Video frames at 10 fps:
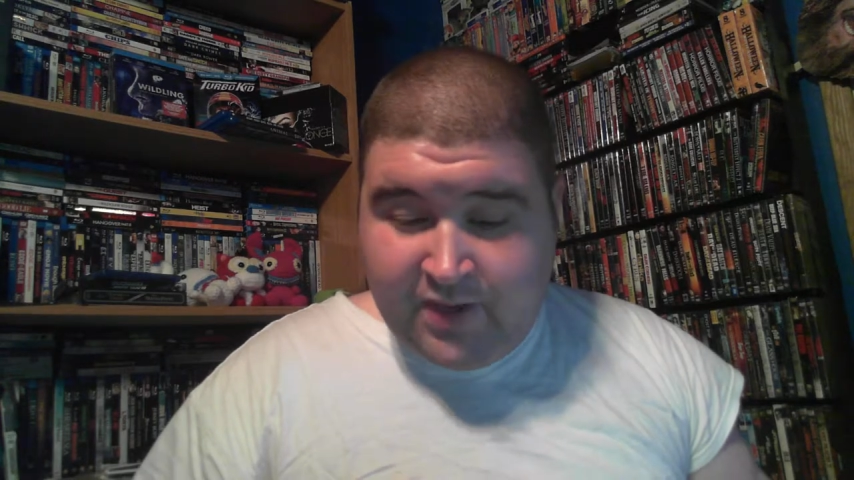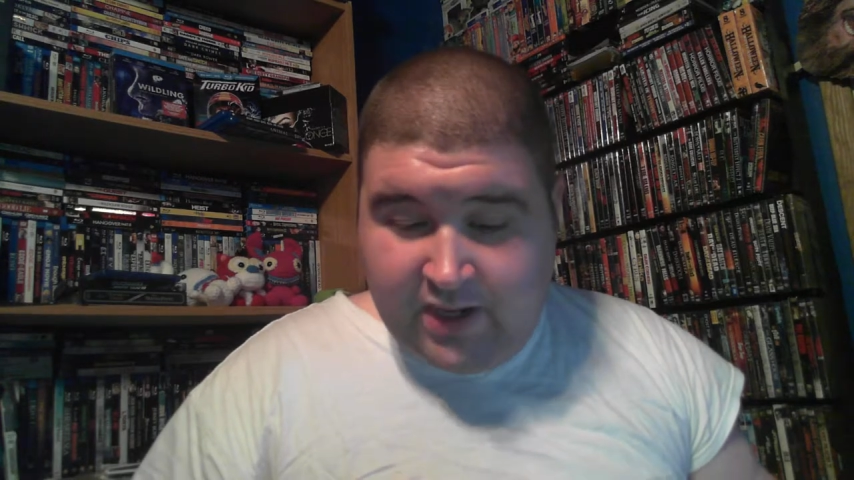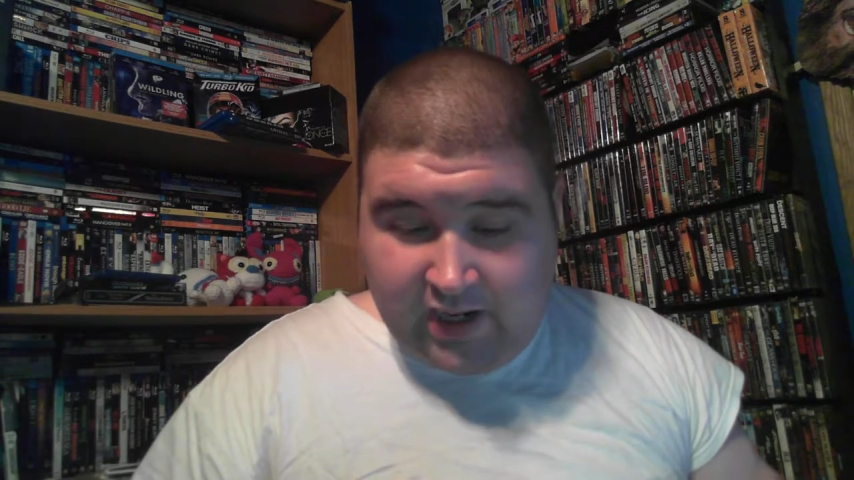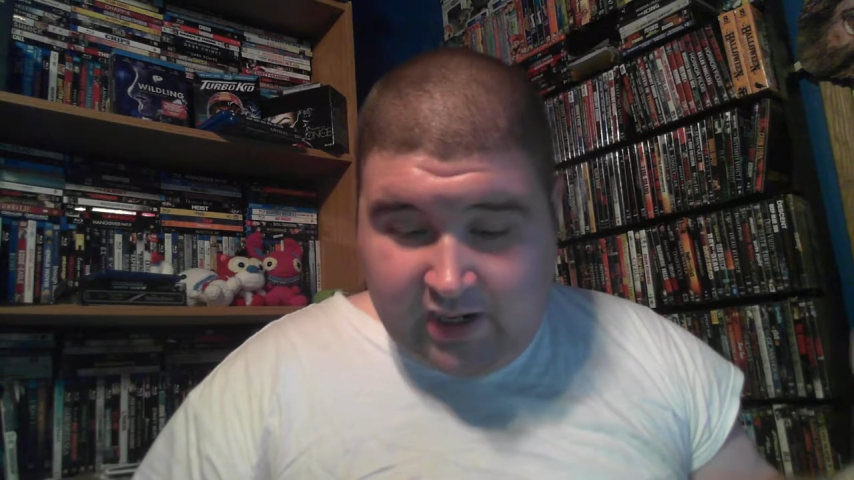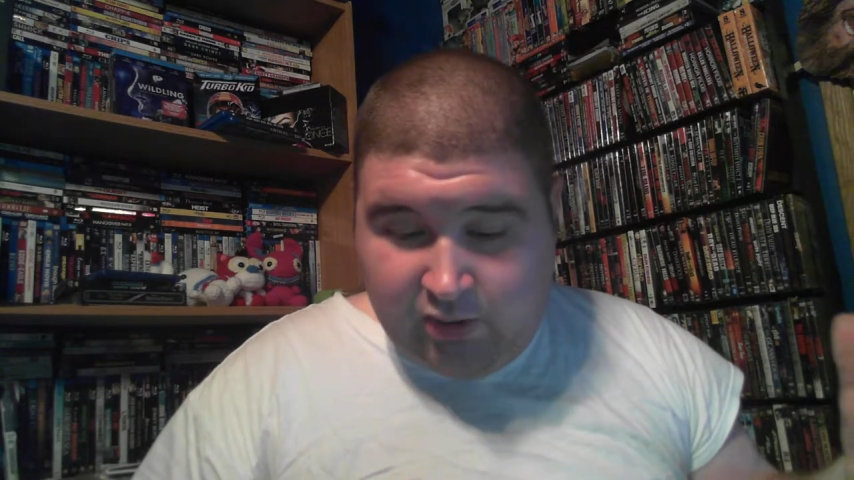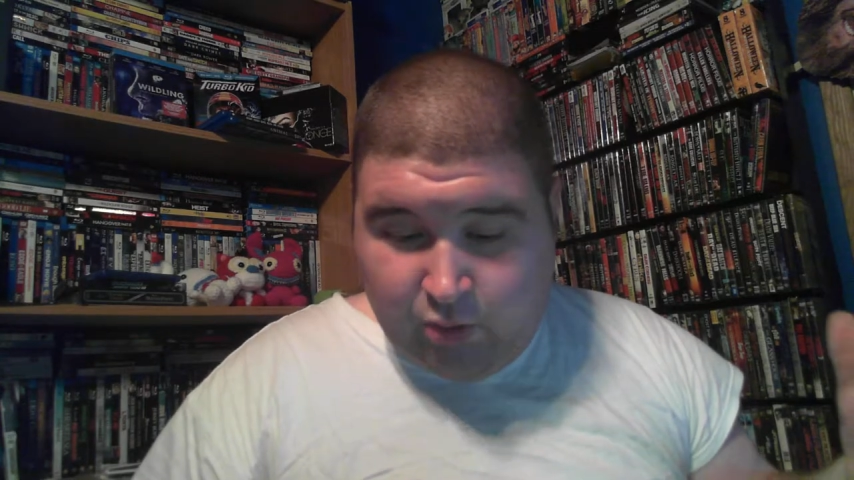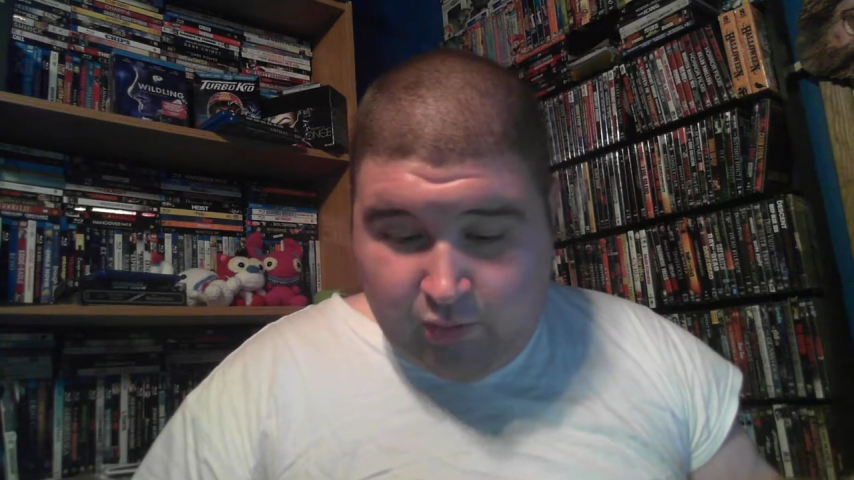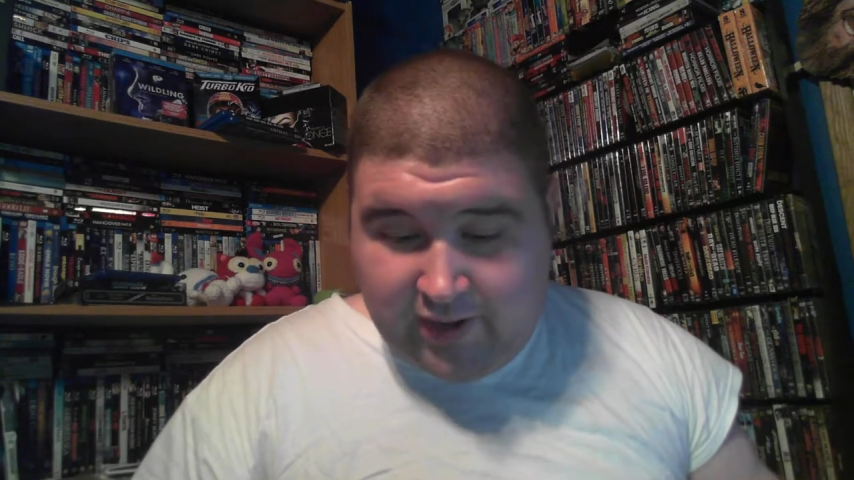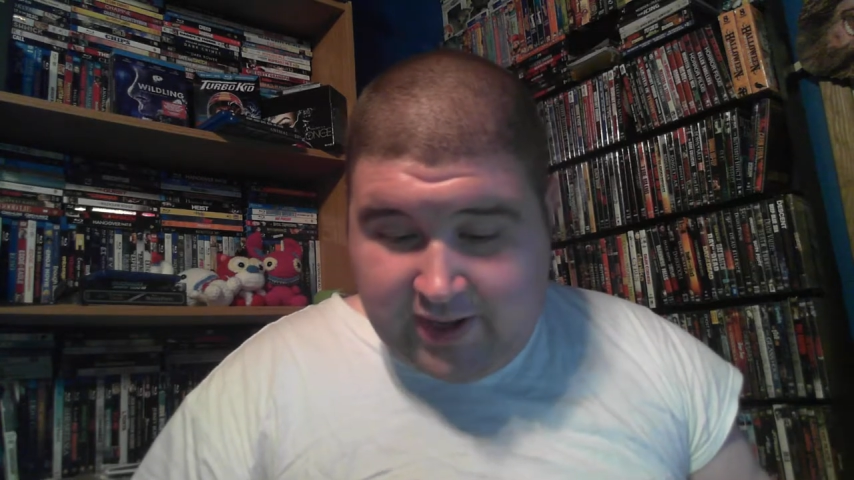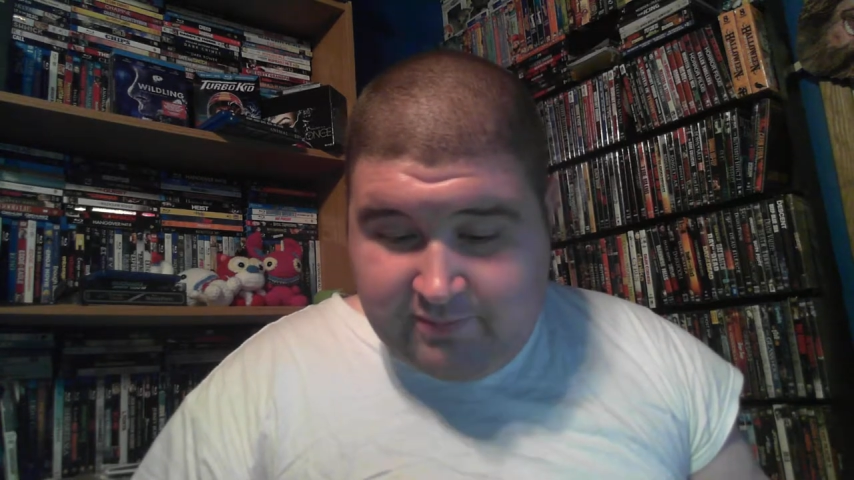
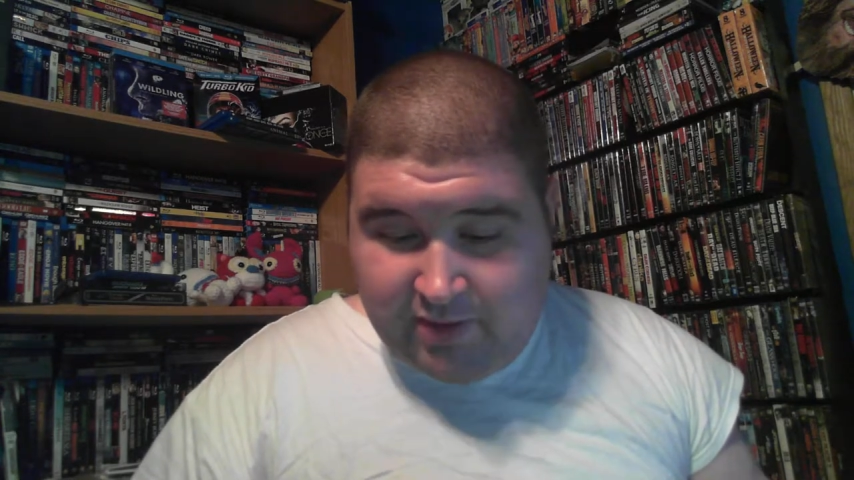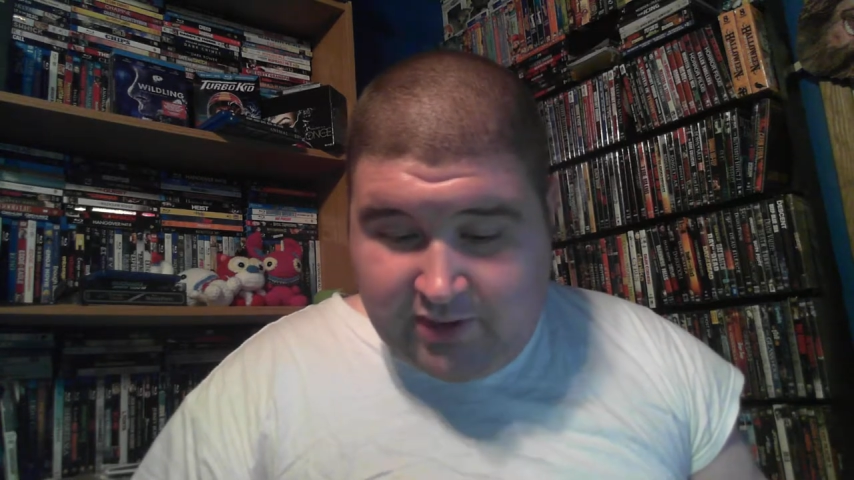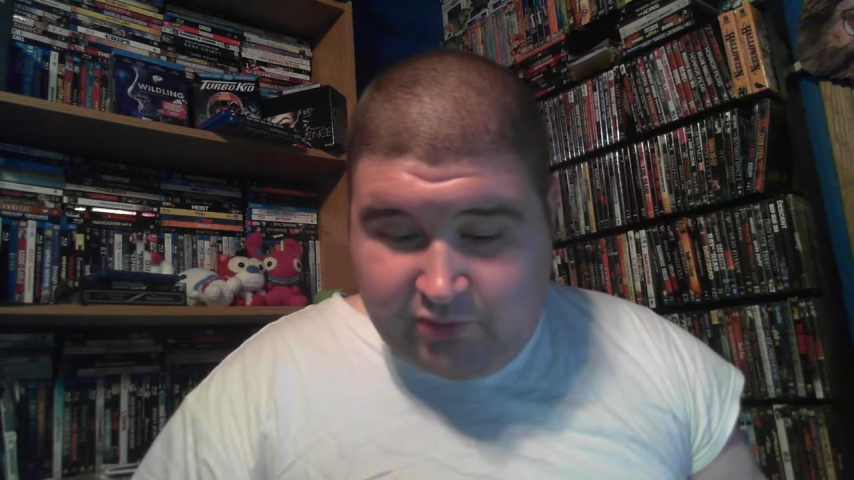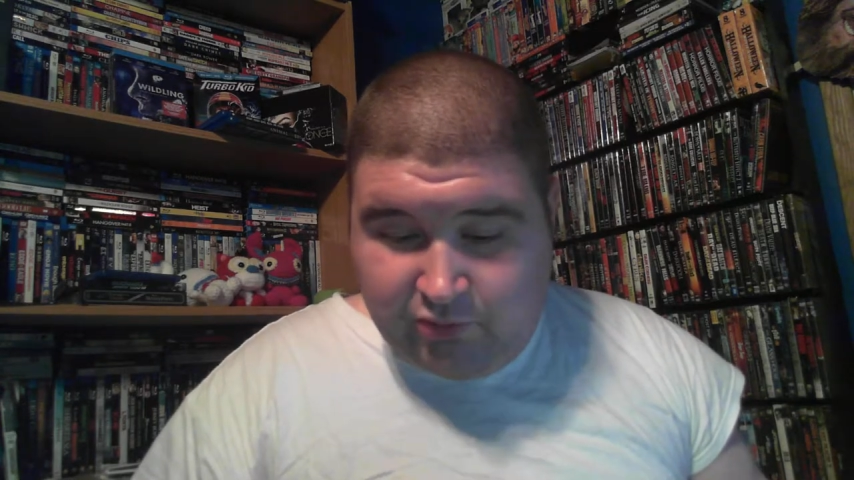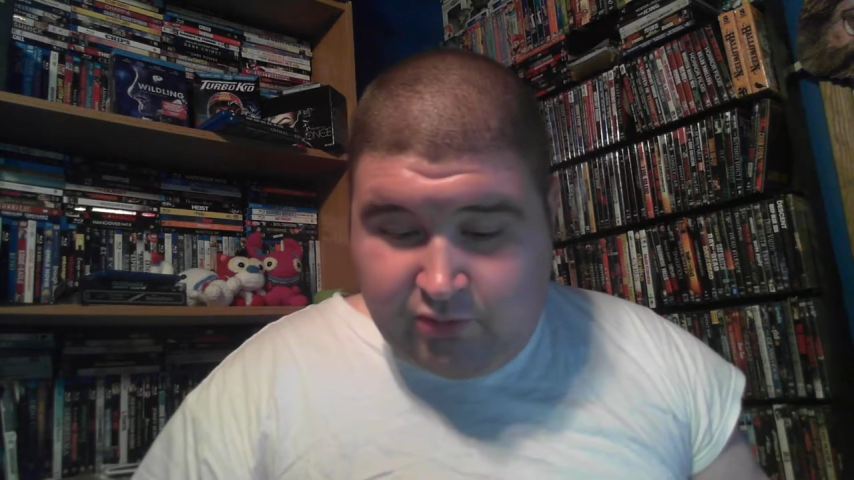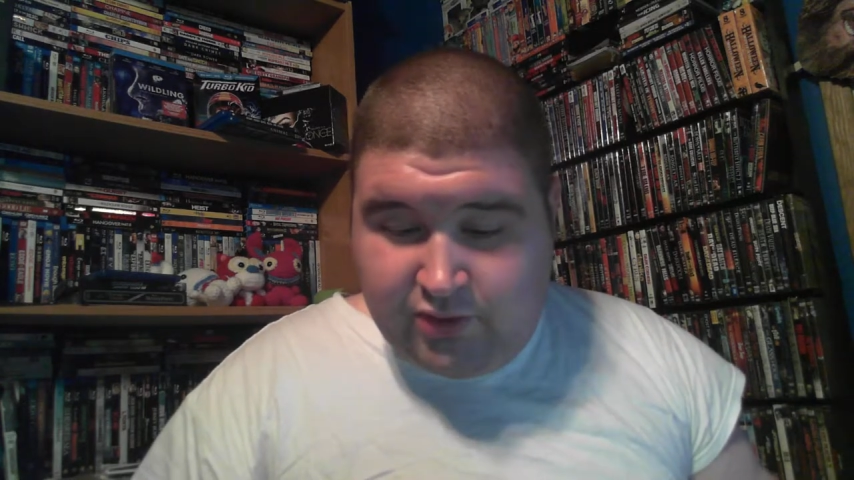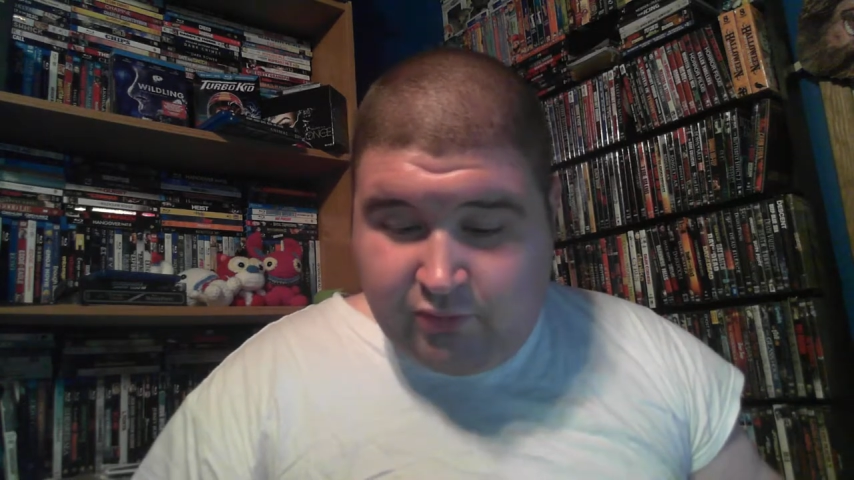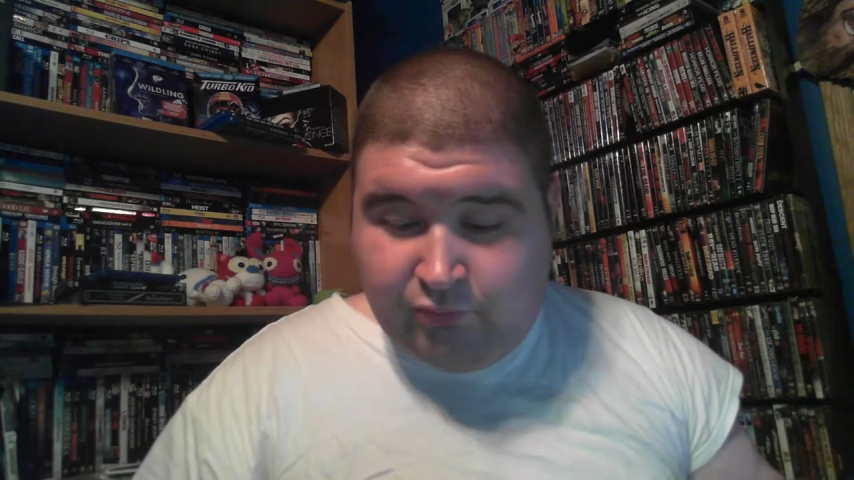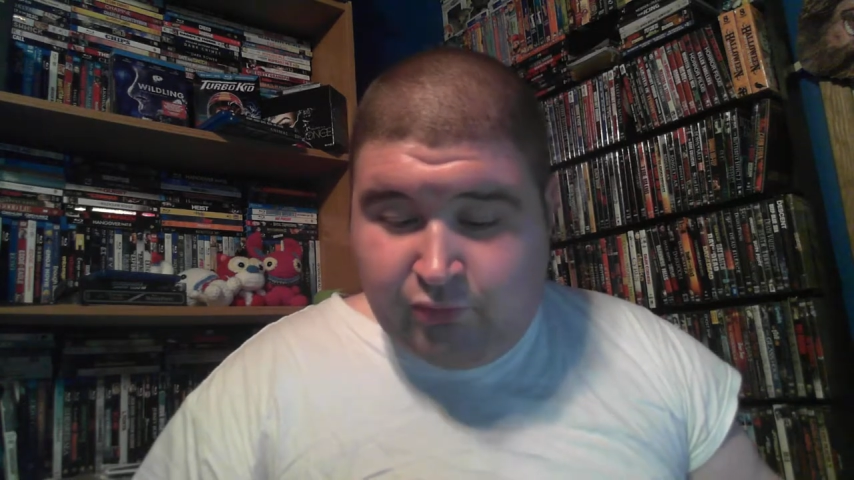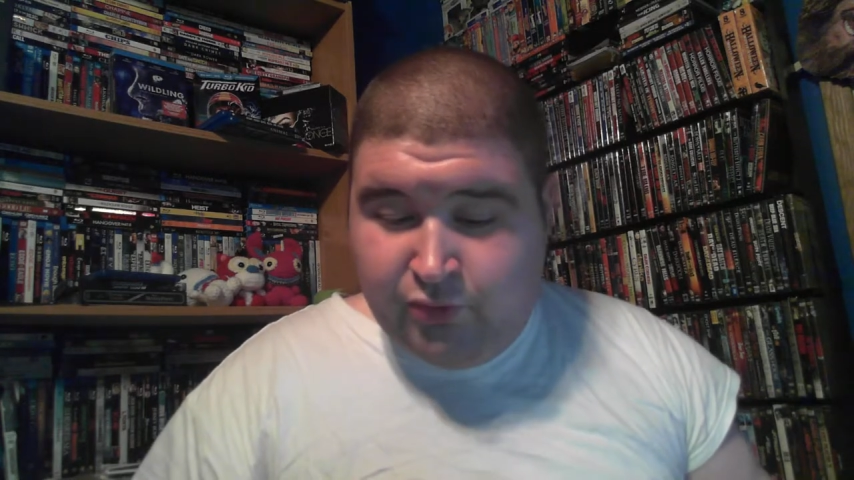Jorge Michel
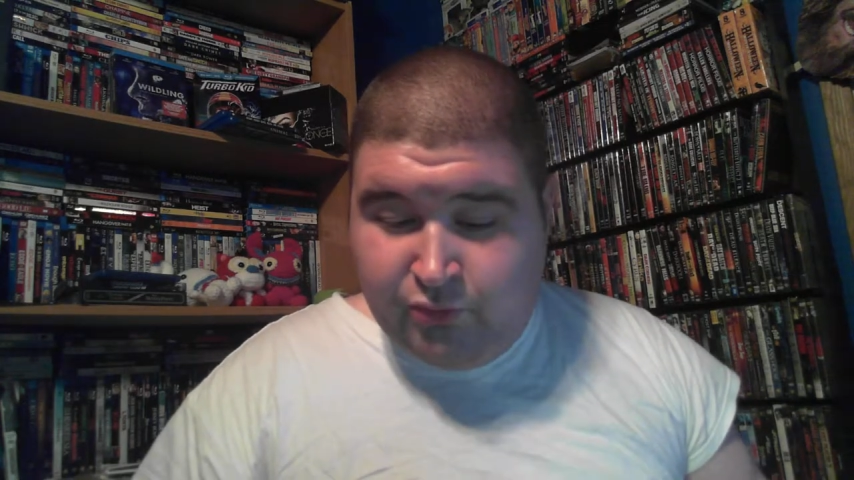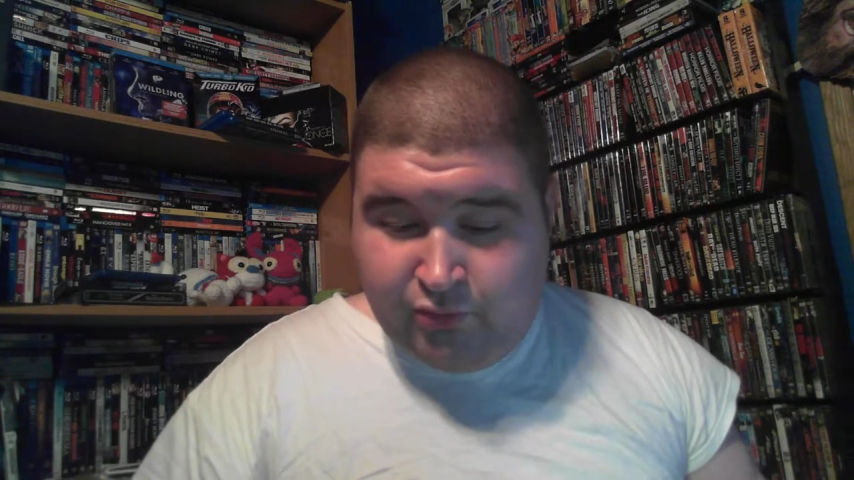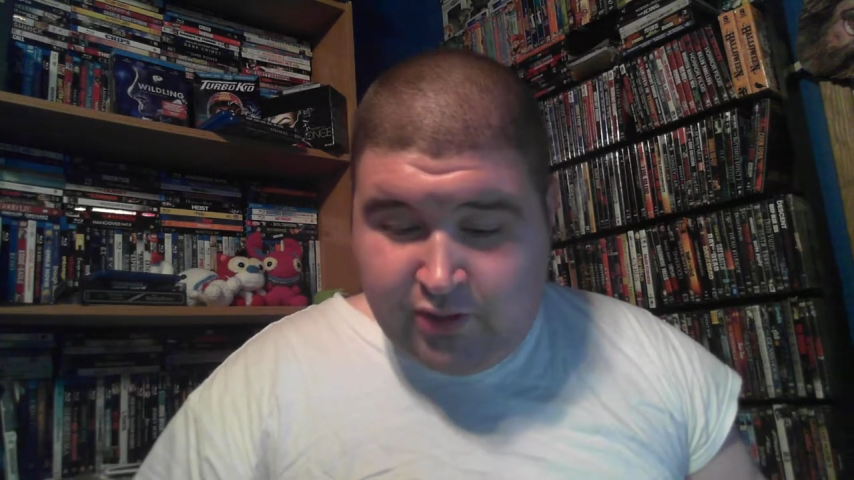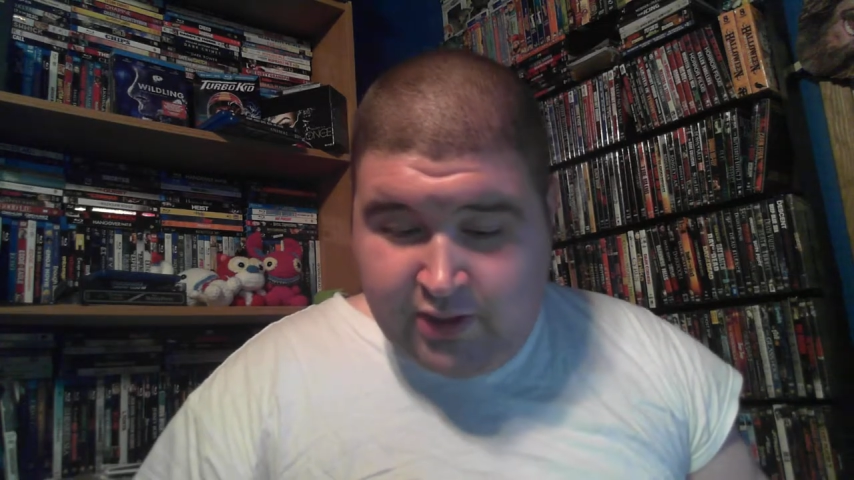Grau,